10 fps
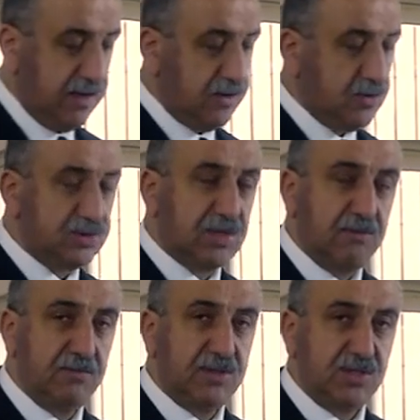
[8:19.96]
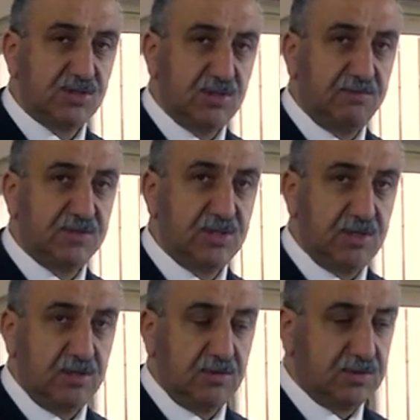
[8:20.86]
a good combination of
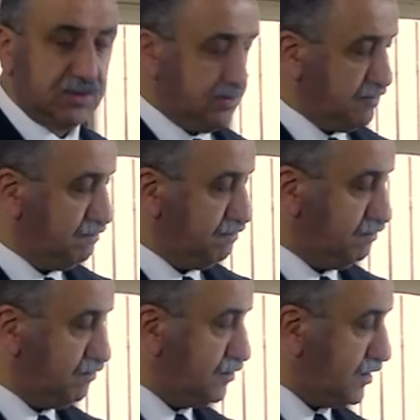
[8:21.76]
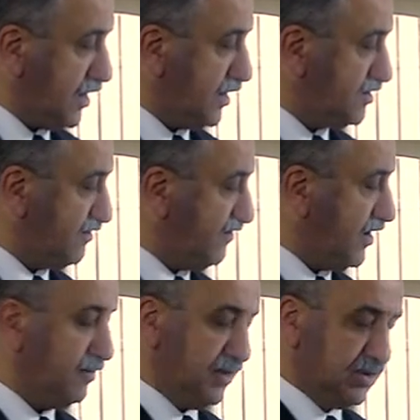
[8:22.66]
materials, as
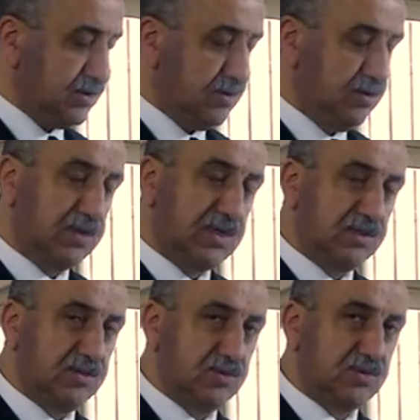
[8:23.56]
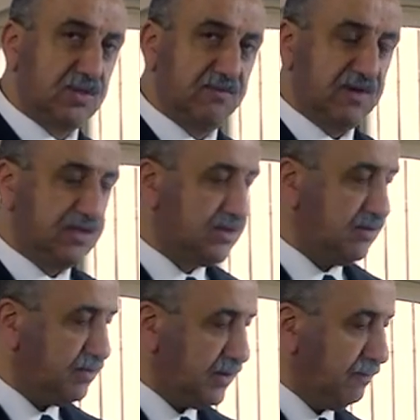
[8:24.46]
farmers, you can use them very
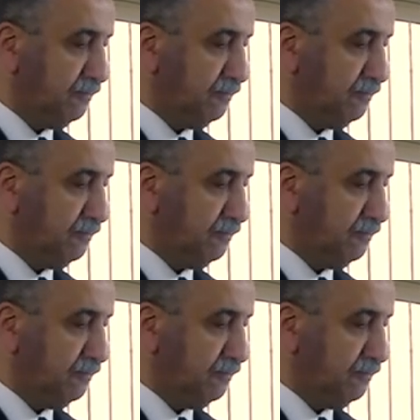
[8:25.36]
simply.